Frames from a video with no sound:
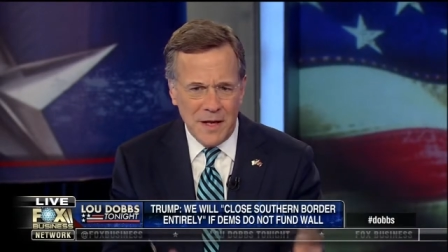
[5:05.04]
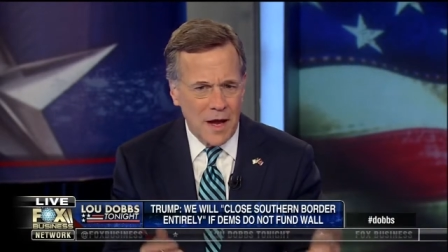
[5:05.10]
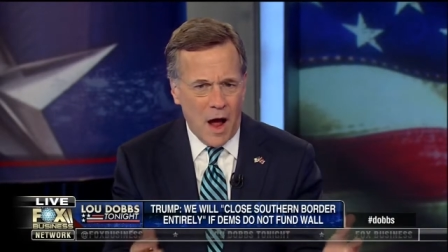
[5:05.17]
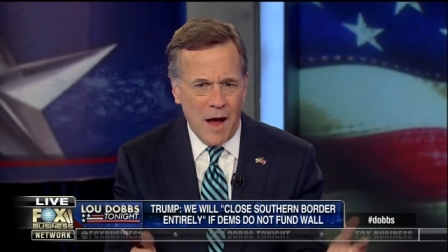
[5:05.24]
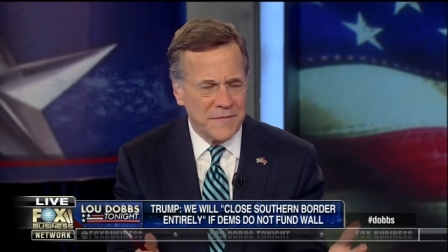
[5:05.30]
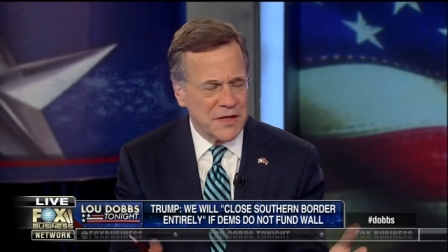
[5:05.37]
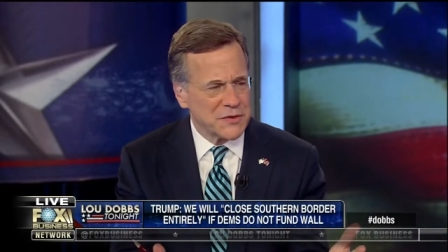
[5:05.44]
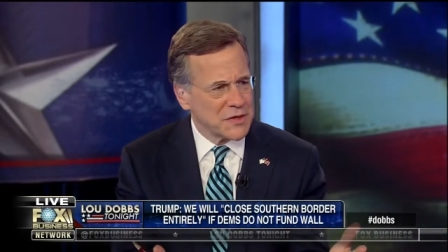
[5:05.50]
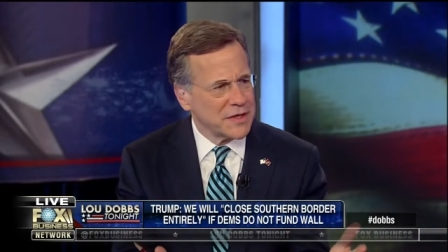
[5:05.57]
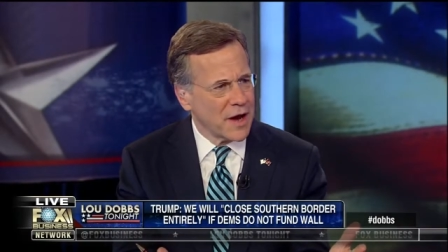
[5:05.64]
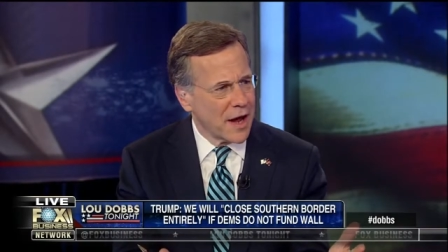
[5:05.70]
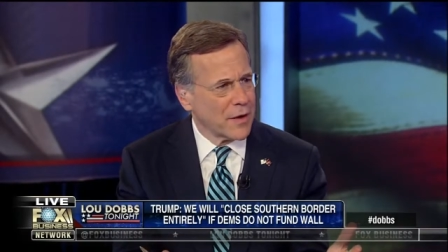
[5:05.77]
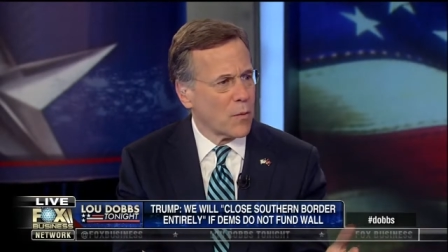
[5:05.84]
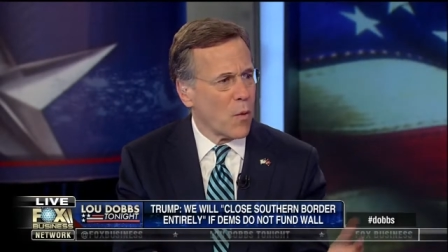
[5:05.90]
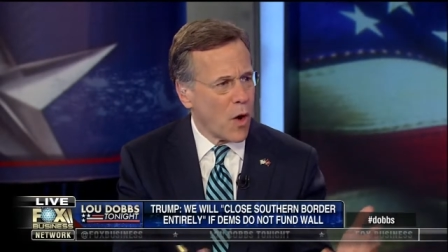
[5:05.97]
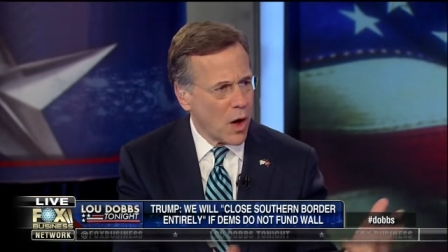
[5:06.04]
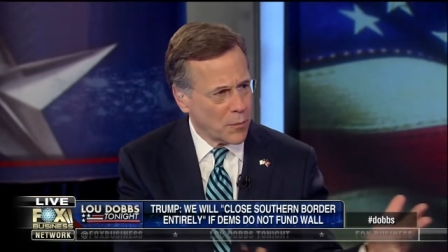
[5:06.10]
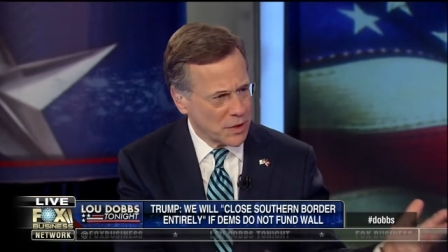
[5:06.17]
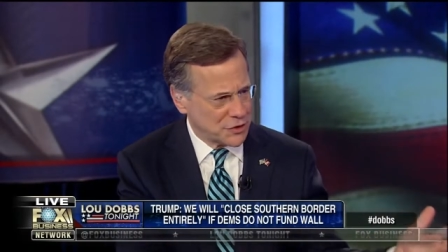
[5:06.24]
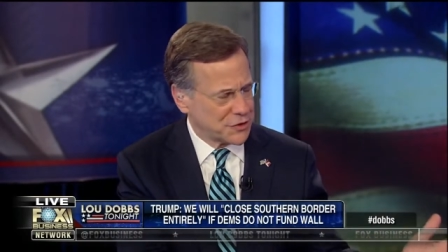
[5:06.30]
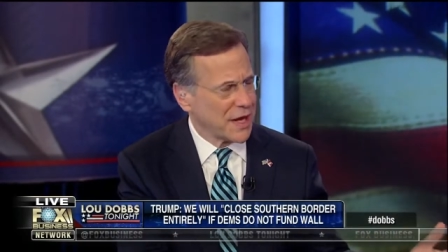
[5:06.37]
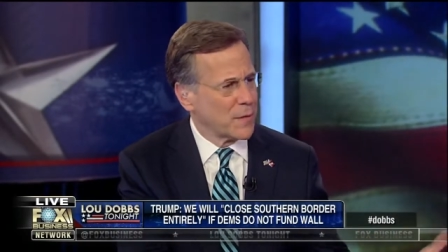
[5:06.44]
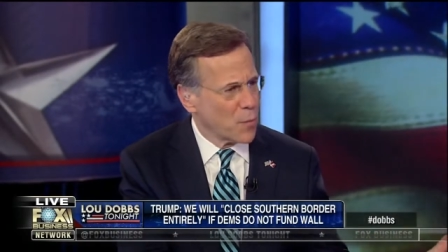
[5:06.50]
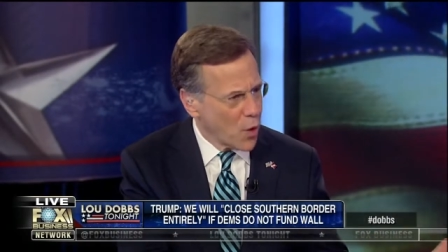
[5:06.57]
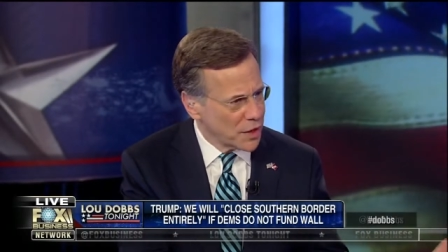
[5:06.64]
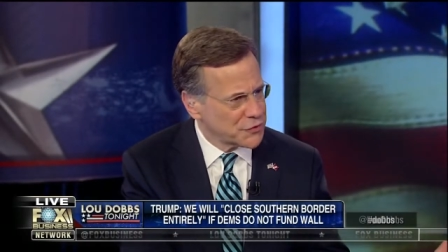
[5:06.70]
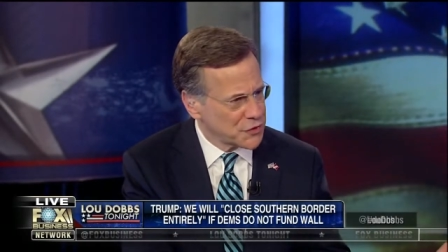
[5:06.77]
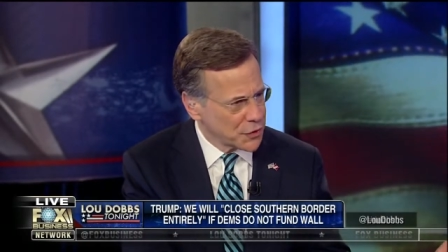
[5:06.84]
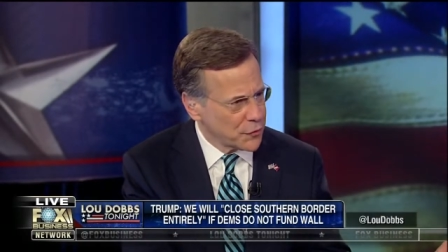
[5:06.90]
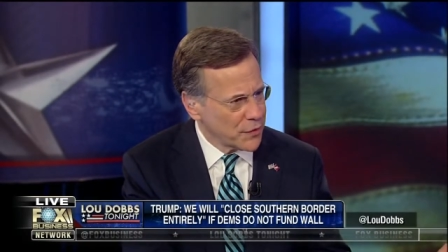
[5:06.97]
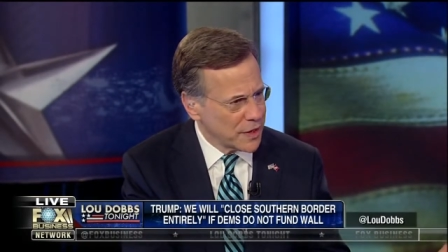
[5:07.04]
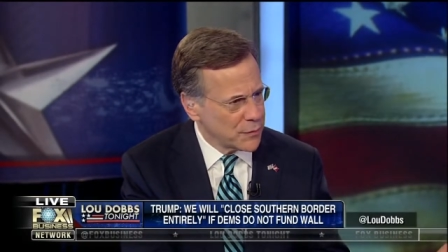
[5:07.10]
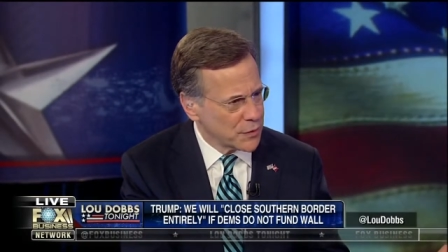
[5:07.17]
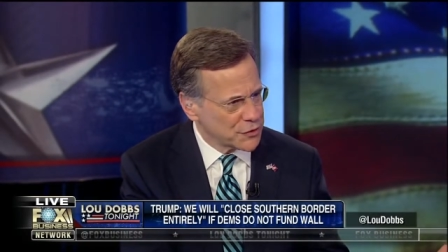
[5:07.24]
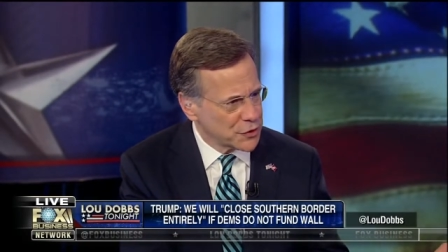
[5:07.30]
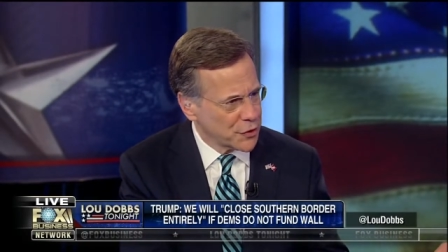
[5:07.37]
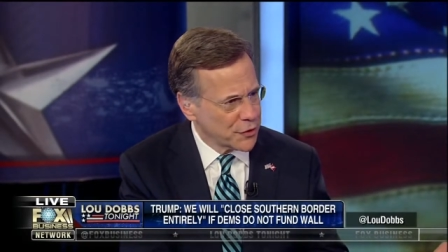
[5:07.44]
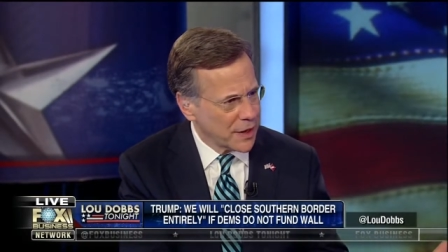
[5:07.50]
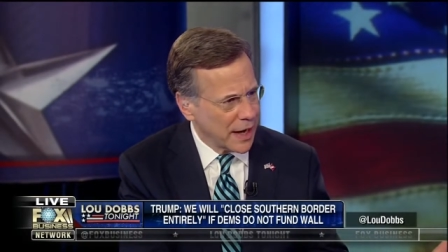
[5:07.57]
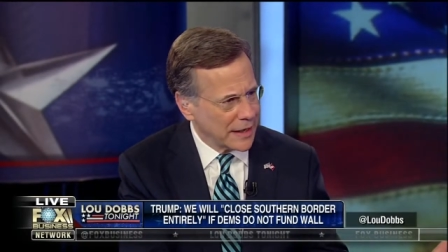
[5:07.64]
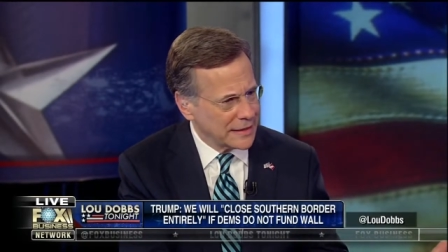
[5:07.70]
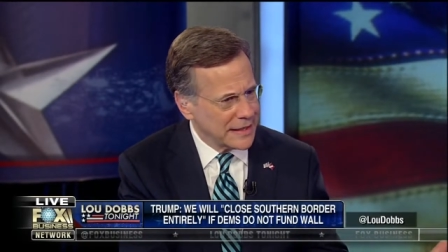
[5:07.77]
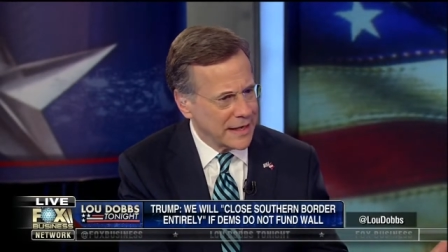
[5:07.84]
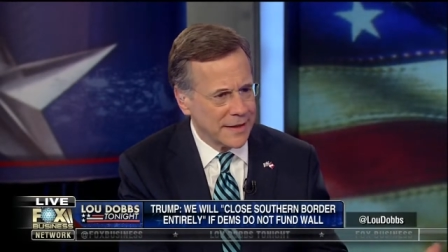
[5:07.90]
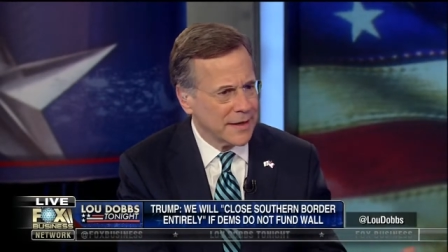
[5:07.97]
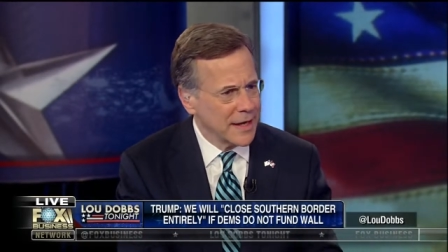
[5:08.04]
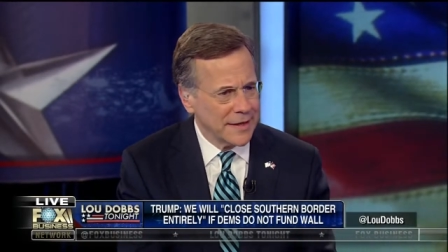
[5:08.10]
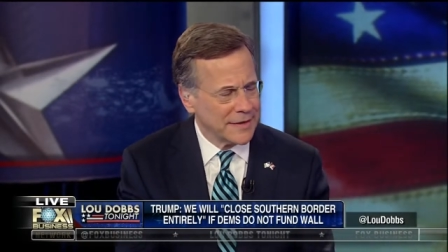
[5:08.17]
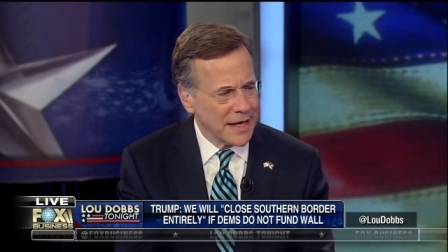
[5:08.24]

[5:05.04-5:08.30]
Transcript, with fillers: obviously not a wall, which they once agreed was a good idea.